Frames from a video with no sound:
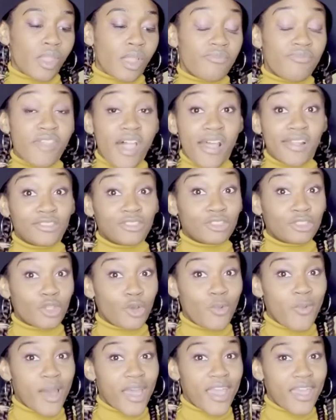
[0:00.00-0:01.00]
That's
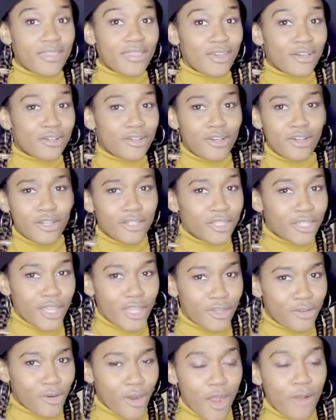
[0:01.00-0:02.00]
the way the
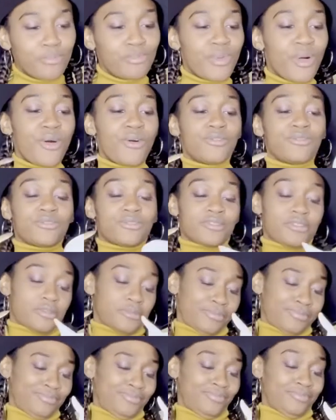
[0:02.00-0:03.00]
cookie crumbles.
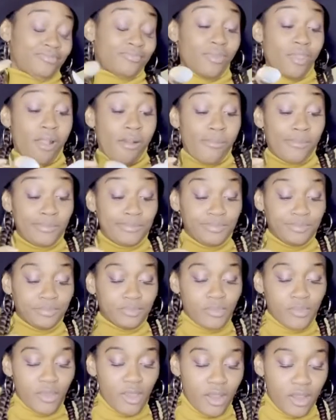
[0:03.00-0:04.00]

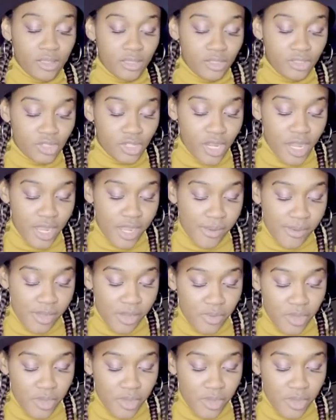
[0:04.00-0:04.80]
All right, let's try it. Here